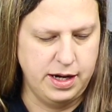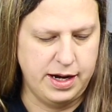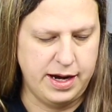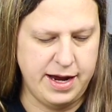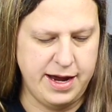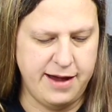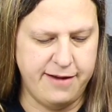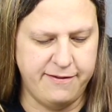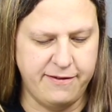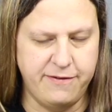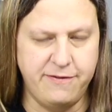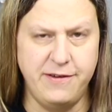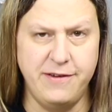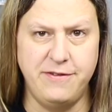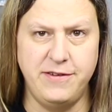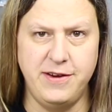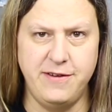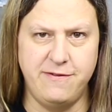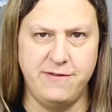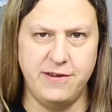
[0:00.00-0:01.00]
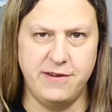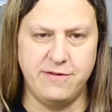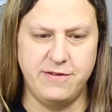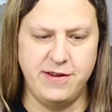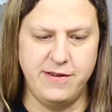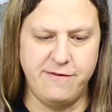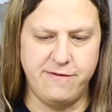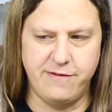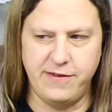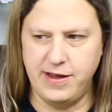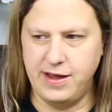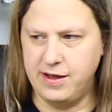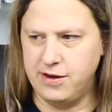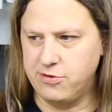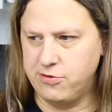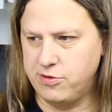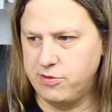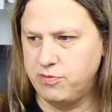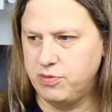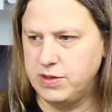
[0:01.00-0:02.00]
I have a 50/50 fan
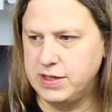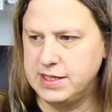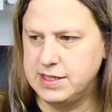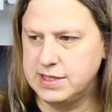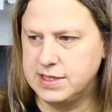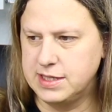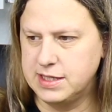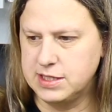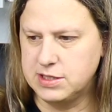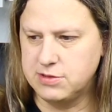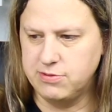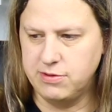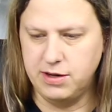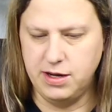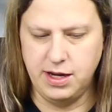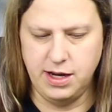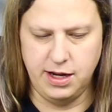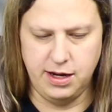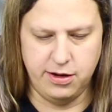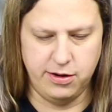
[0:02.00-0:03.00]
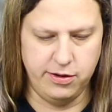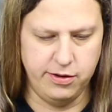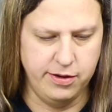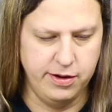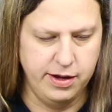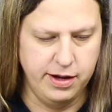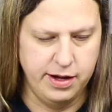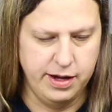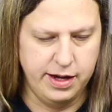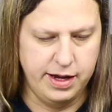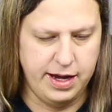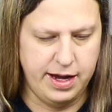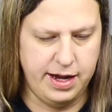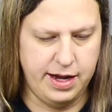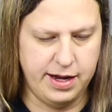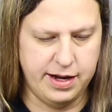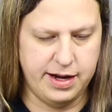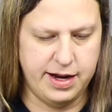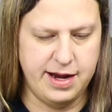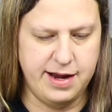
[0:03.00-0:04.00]
to replace this one here.
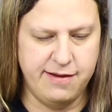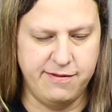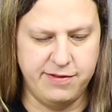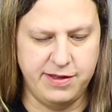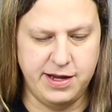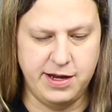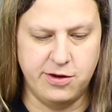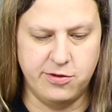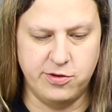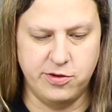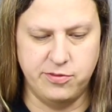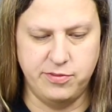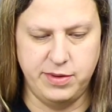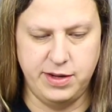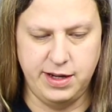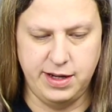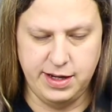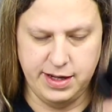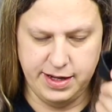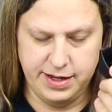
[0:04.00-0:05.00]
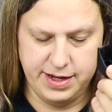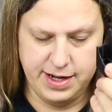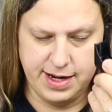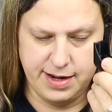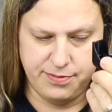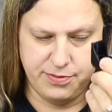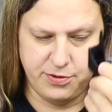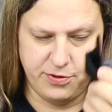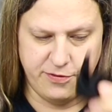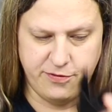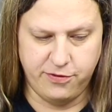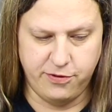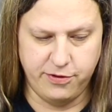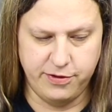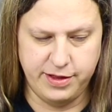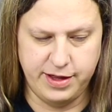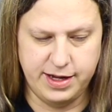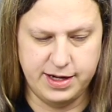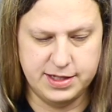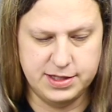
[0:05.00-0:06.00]
And I have the Hero Me adapter
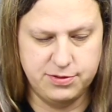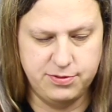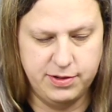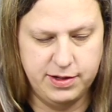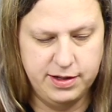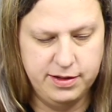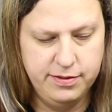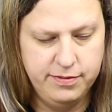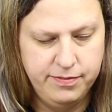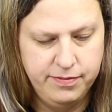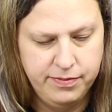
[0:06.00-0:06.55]
for that as well.